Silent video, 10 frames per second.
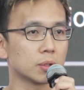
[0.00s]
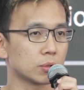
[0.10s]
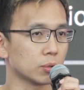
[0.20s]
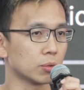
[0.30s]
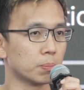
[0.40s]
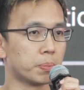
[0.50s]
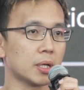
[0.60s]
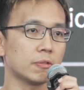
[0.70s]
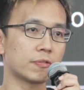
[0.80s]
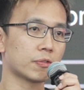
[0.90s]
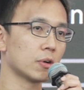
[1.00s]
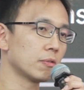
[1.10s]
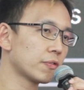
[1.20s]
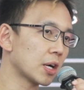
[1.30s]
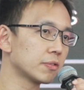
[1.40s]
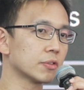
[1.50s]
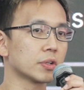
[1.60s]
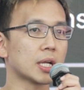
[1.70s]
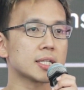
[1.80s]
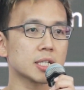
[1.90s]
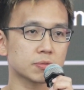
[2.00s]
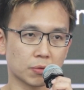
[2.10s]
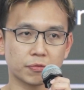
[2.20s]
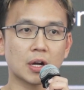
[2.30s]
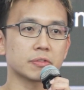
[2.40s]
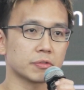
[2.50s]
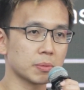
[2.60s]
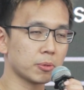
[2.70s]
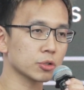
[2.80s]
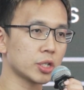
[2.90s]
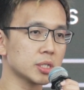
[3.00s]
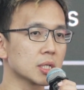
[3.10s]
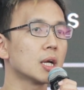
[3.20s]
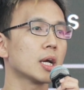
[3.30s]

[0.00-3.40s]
to burn from 5 different assets from 5 different blockchains,